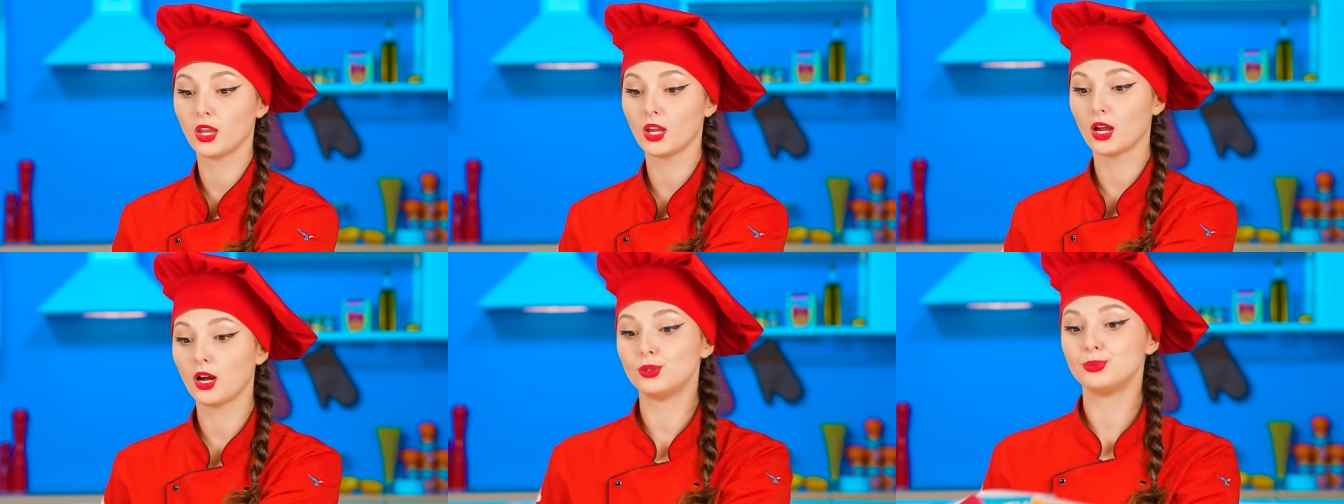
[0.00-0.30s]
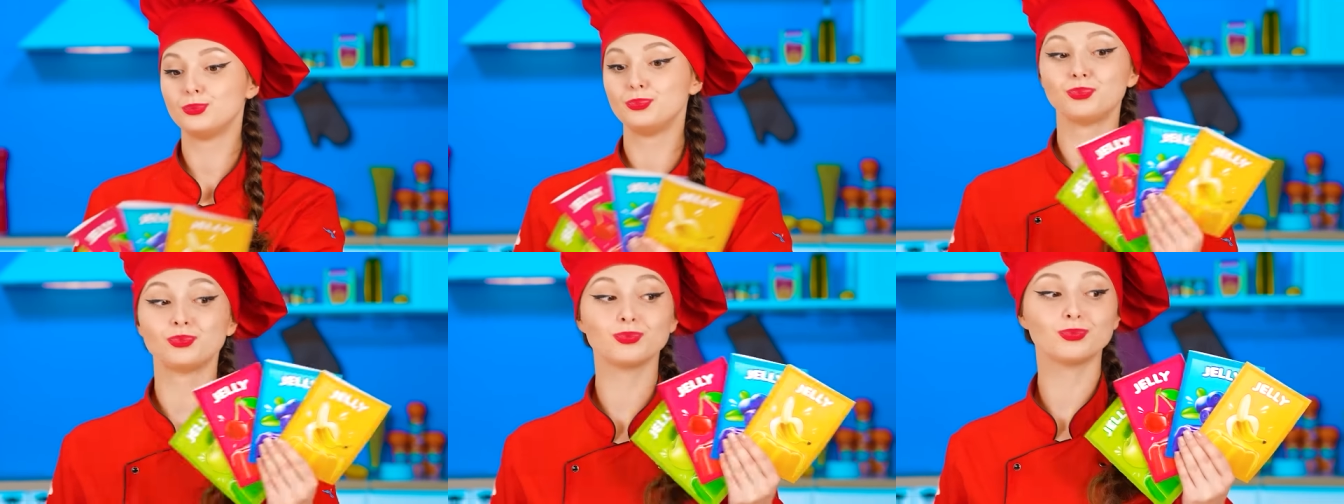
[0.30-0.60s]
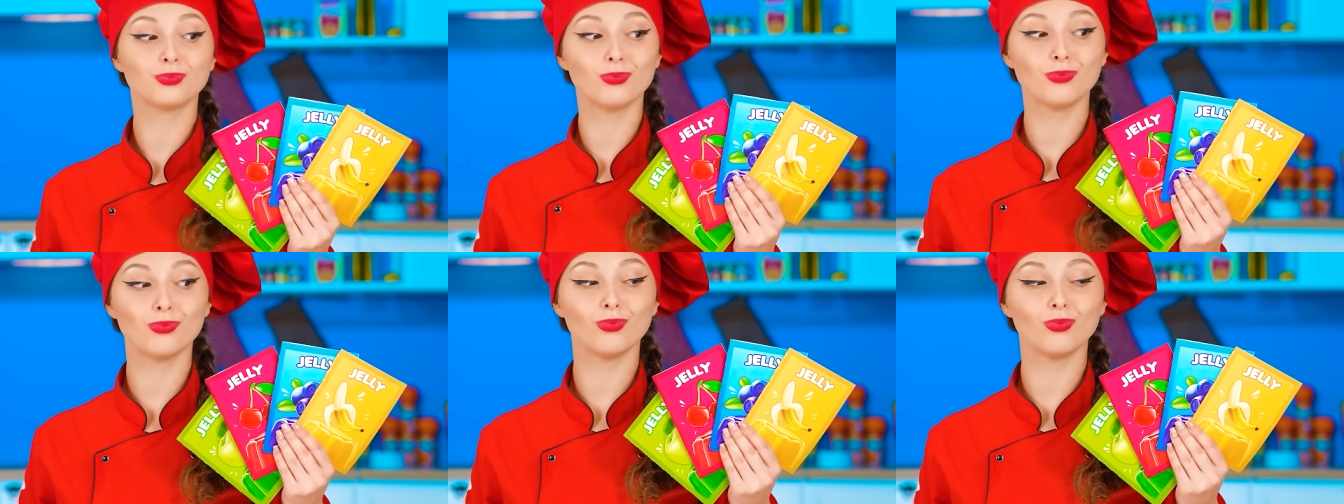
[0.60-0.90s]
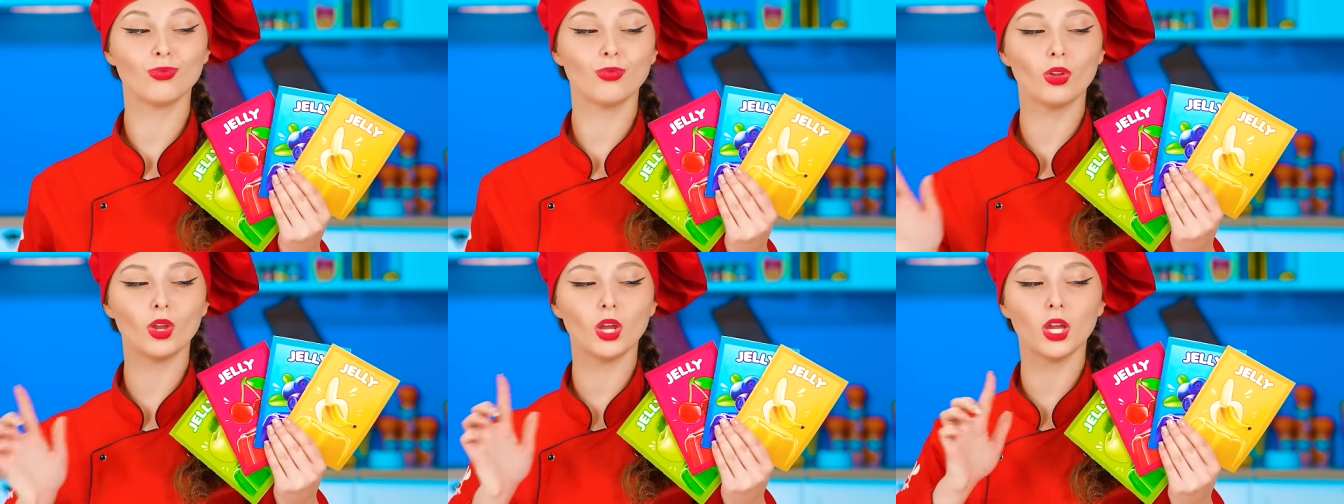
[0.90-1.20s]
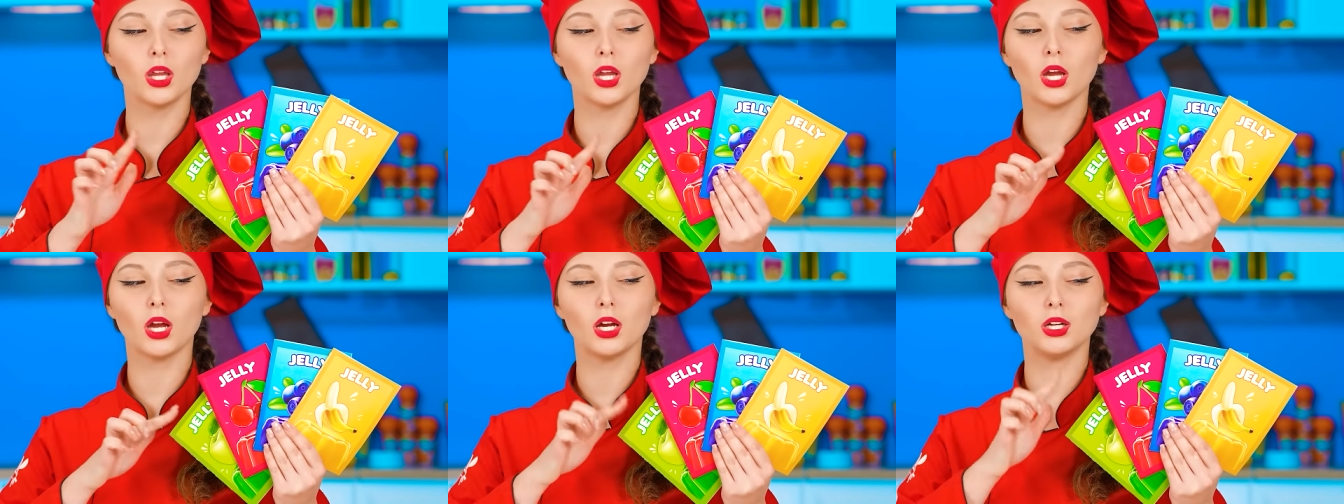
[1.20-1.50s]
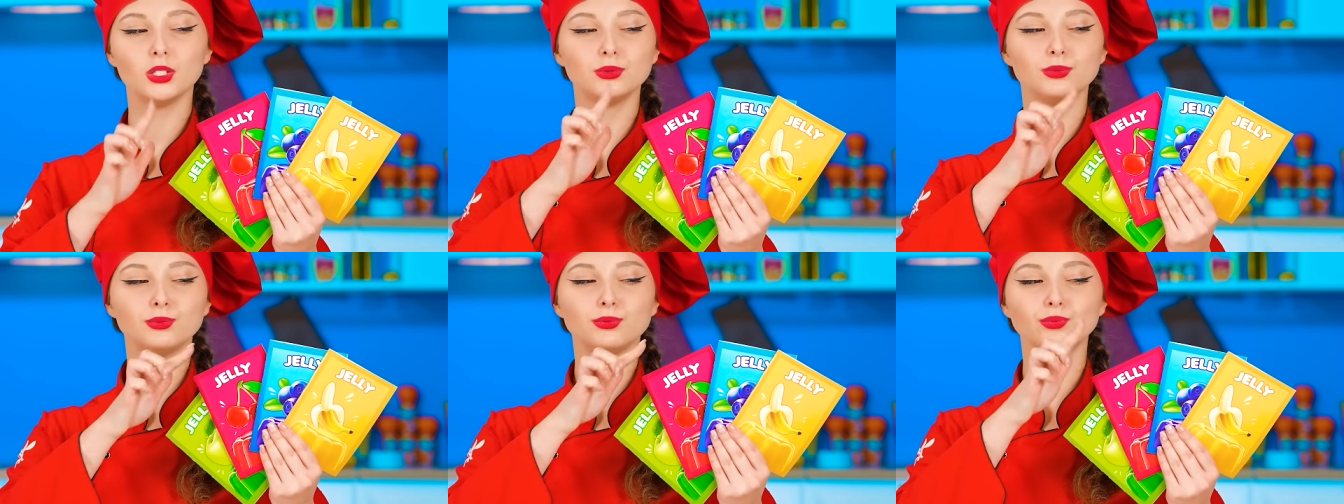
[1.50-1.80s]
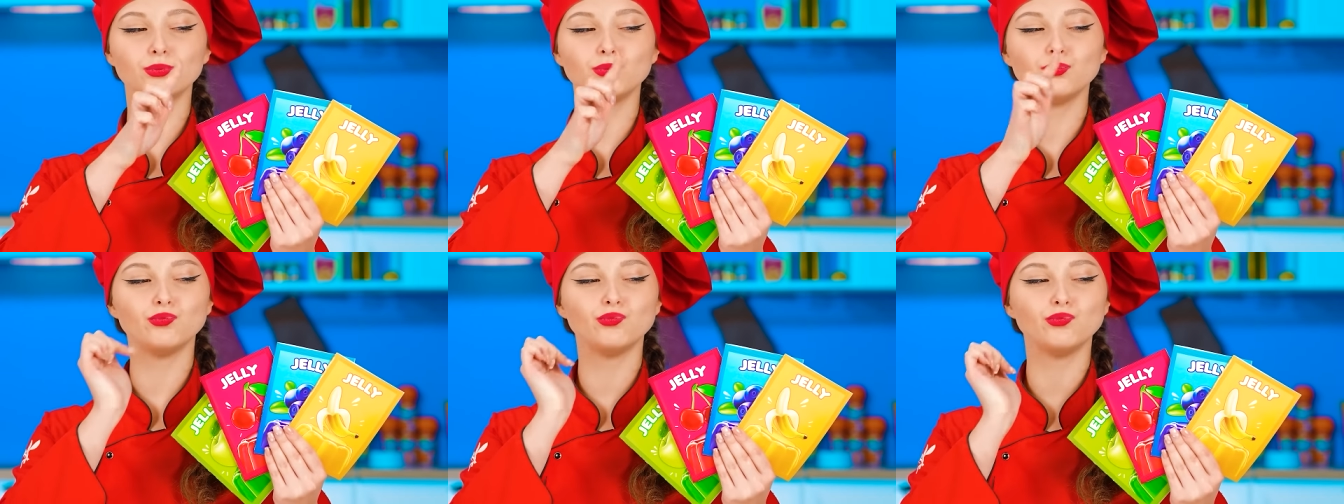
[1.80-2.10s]
Now, the main thing is
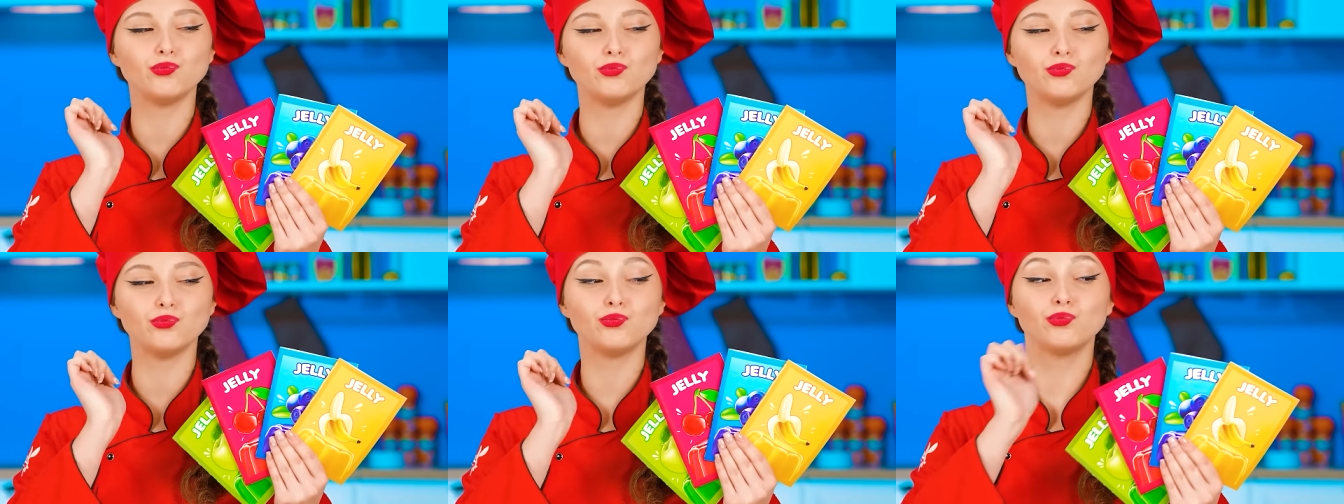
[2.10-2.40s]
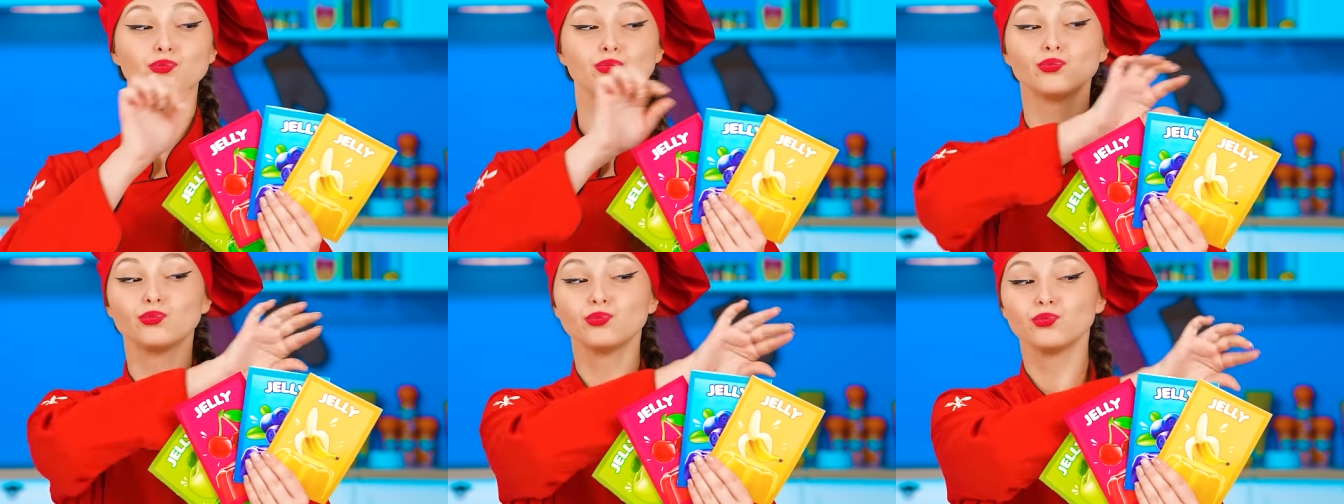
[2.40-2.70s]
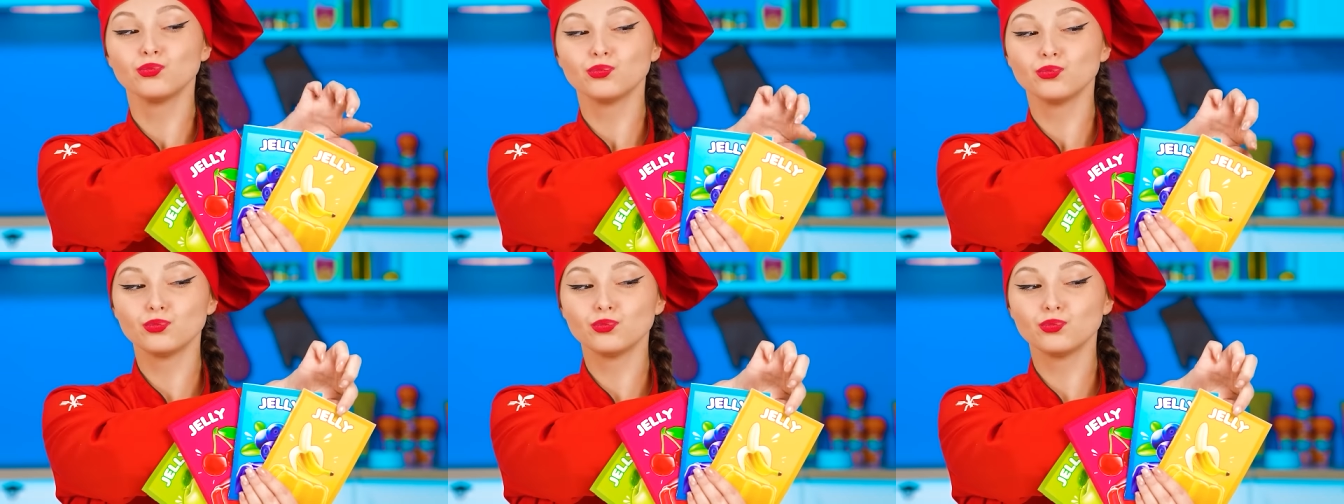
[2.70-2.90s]
not to make a mistake with a